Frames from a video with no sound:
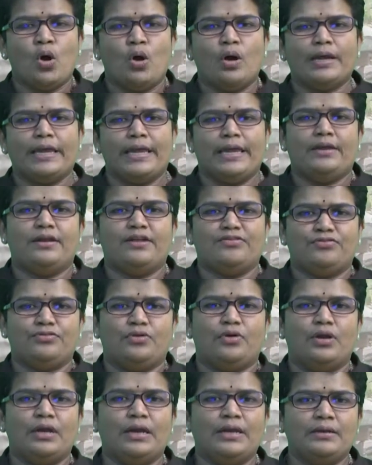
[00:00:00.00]
Okay,
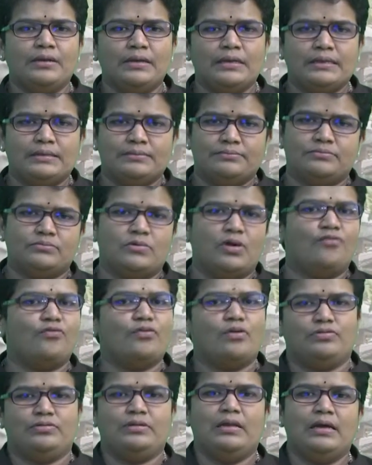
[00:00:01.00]
restaurant, of
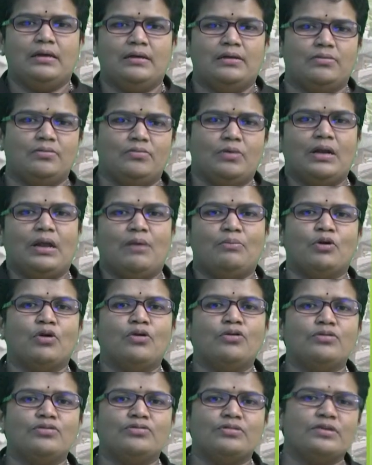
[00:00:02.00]
course lah, but I'm
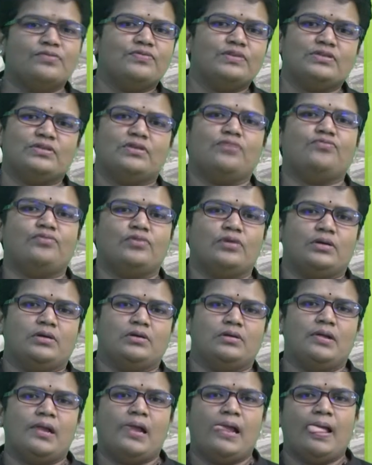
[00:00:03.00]
going to serve is a food.
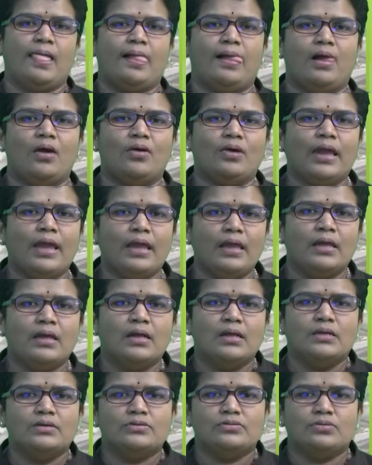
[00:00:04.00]
Okay,
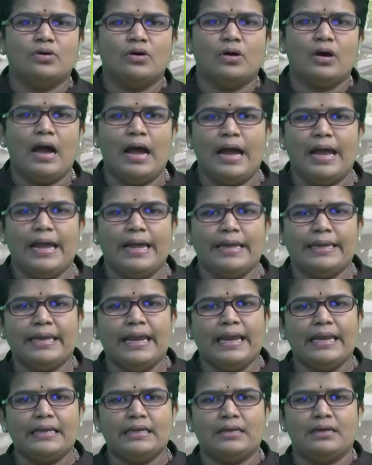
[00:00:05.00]
so I
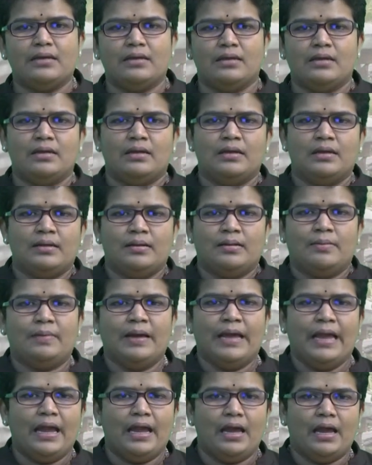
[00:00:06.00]
get
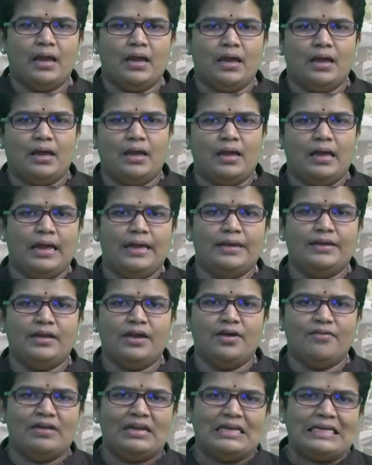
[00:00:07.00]
my
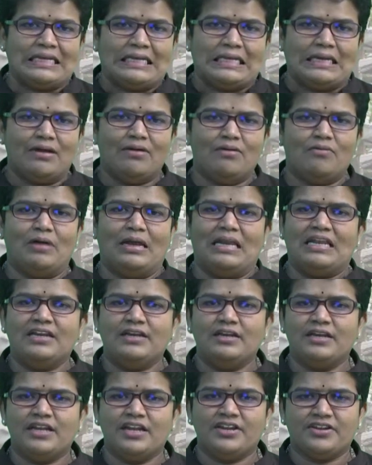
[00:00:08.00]
idea
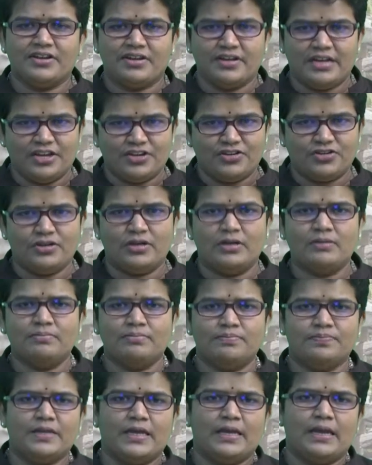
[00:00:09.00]
validation,
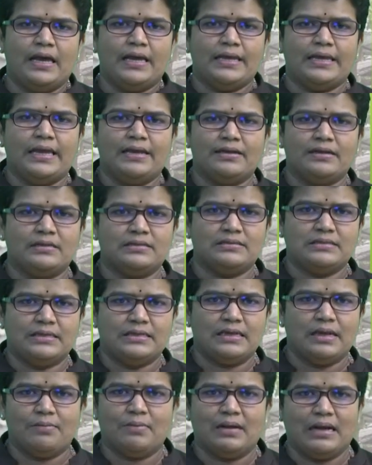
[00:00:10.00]
then I get a
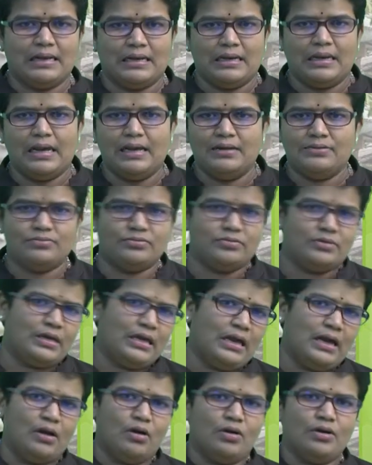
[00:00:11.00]
setup guidelines.
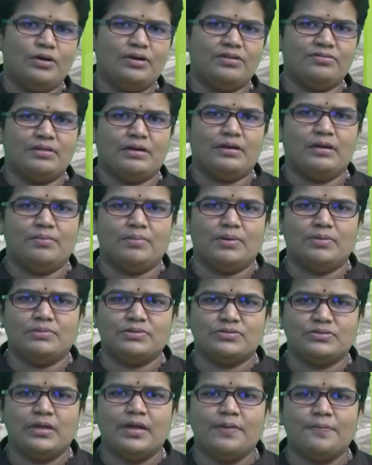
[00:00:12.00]
Okay, I already set up a
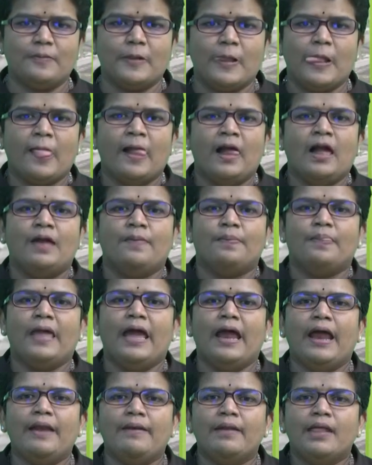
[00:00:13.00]
business,
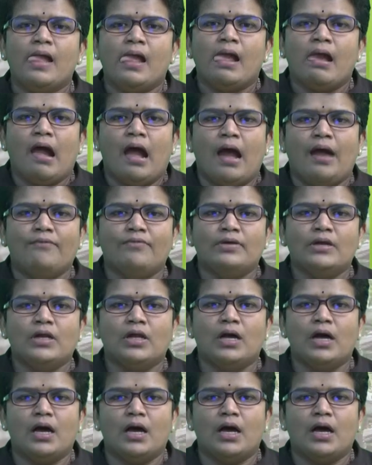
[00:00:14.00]
then I will